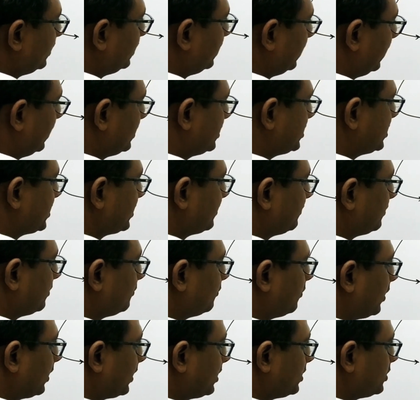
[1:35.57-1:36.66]
HCF of
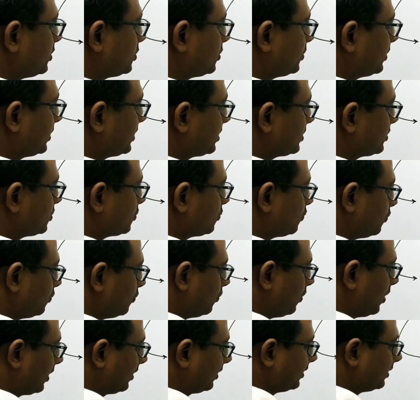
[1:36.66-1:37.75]
1 and 2 is
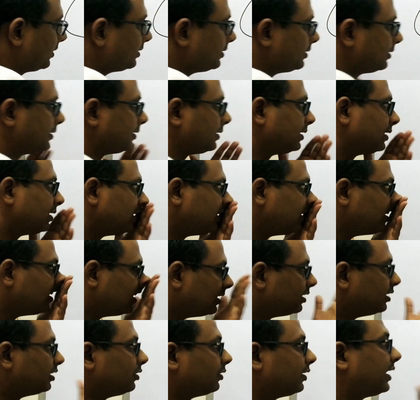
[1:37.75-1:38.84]
1.
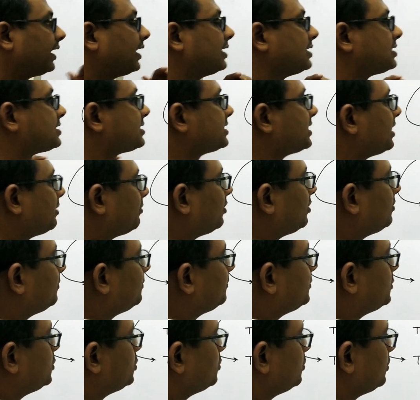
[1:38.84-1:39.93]
Now LCM
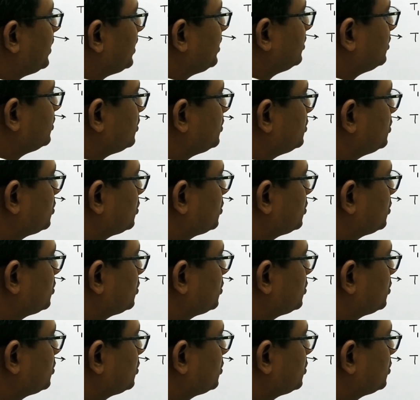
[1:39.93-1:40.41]
of 2 and root